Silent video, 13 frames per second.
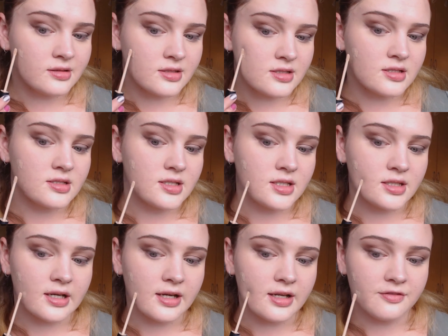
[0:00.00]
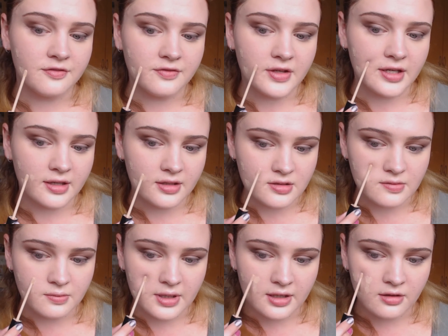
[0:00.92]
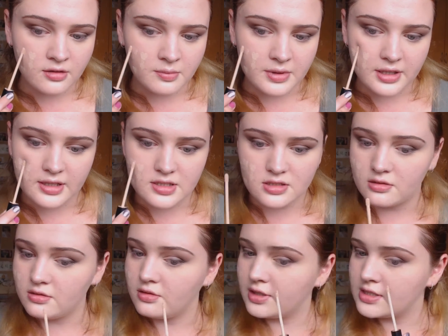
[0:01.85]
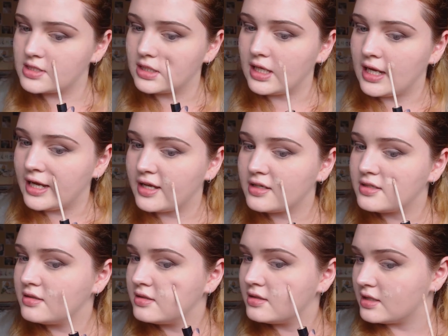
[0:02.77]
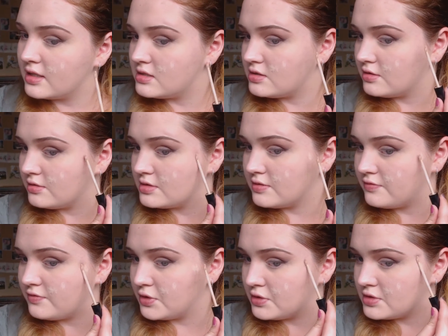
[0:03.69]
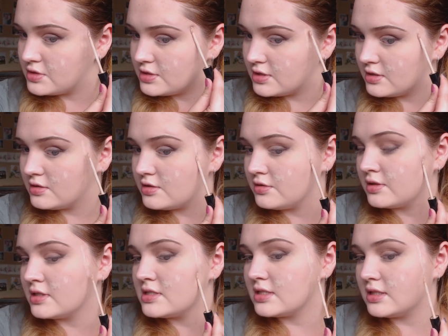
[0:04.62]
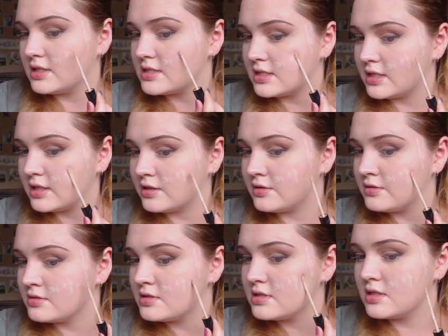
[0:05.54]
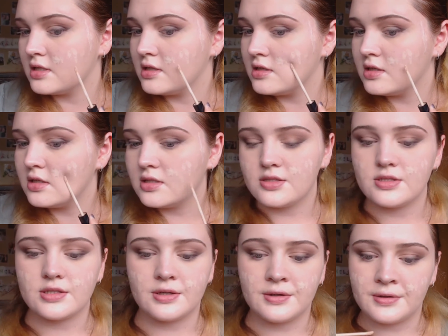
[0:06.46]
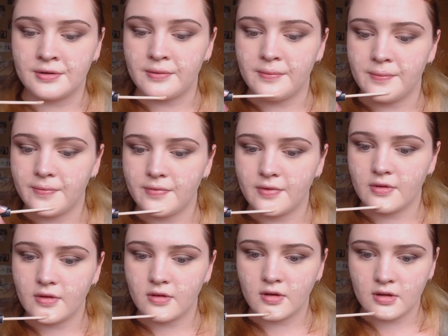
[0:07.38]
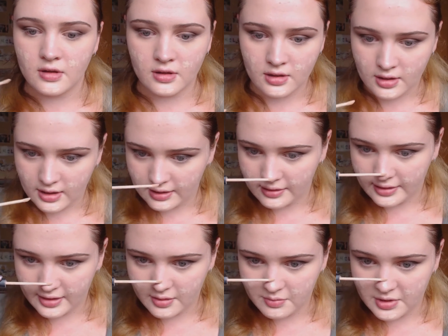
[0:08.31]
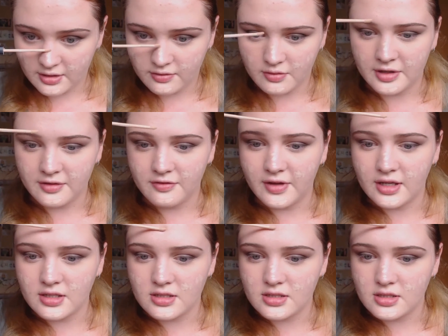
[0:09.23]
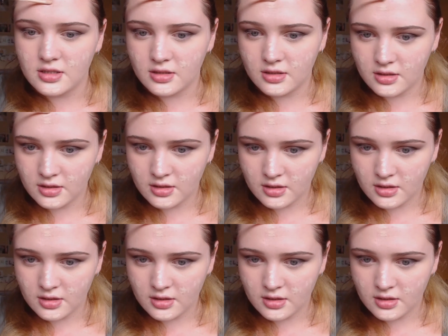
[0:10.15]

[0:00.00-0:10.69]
This is in the colour Fair as well, but it's not as light as those first two concealers that I used, so I like it better for my face.